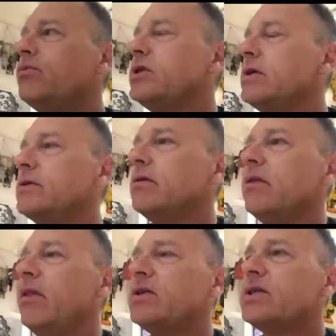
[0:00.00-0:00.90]
just
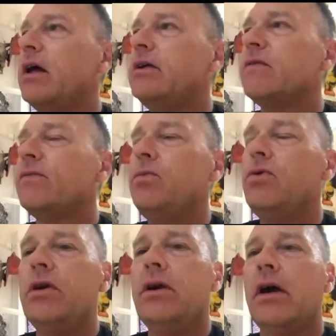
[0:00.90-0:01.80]
the styles of the
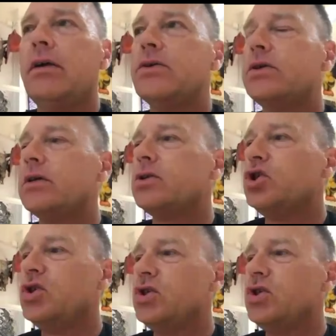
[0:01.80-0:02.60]
Munich guys just